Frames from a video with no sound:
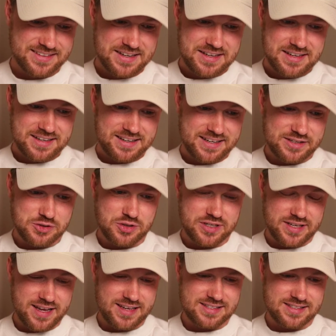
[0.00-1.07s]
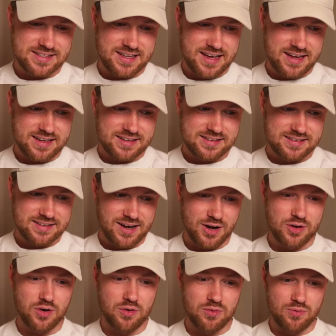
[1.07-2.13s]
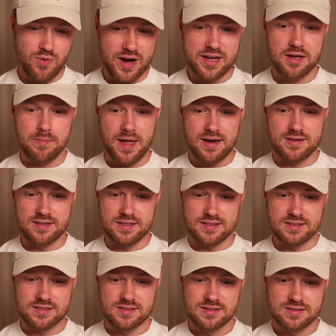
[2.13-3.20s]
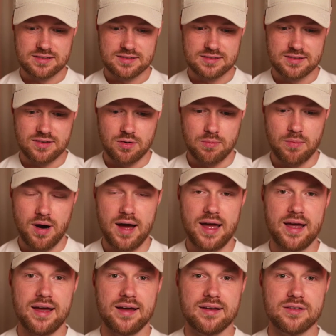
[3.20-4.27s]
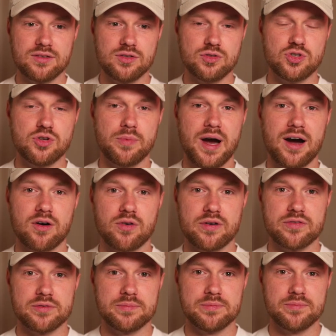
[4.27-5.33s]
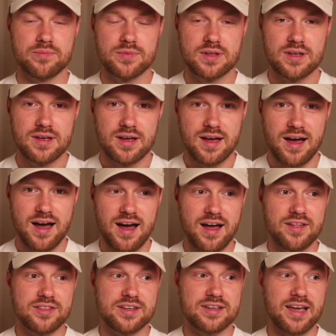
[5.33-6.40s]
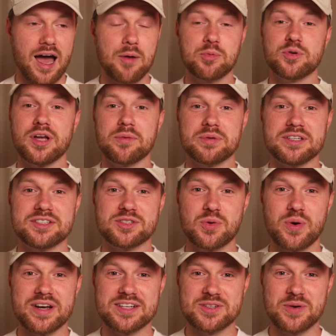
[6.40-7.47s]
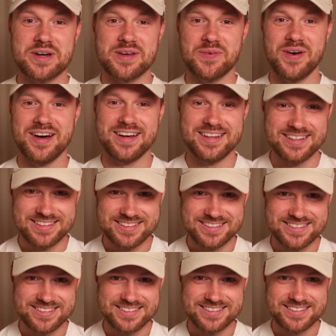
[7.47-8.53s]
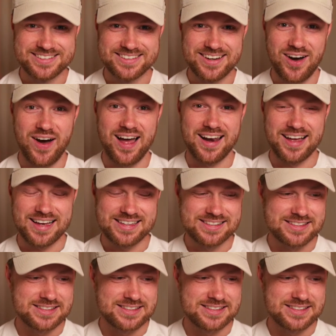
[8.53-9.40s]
literally yesterday, I got recommended on my YouTube algorithm the Abu Dhabi 2021 highlights.